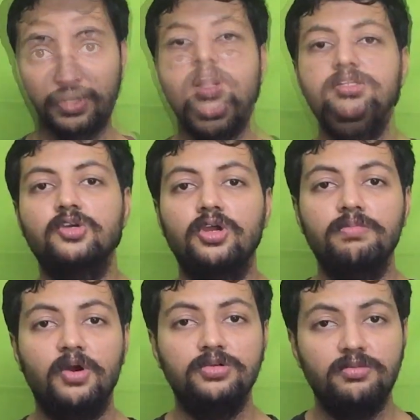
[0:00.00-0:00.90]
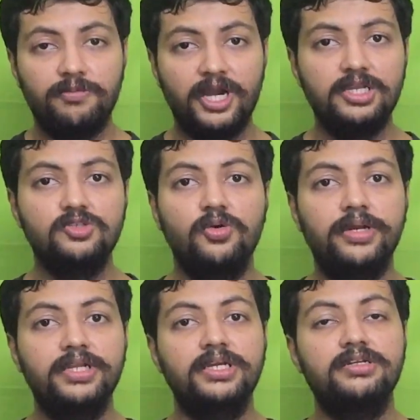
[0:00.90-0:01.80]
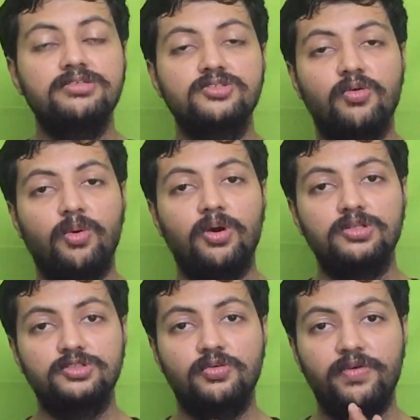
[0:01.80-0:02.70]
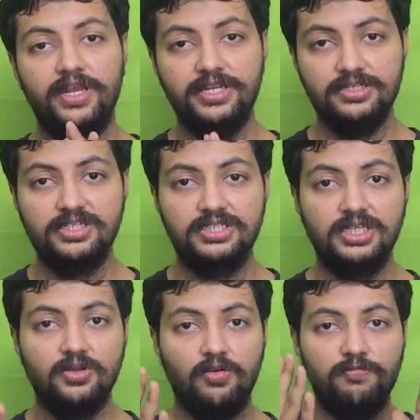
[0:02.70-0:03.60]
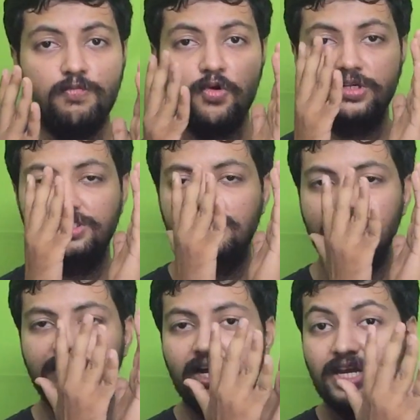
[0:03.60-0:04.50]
Well, talking about the price over here is also very interesting of both the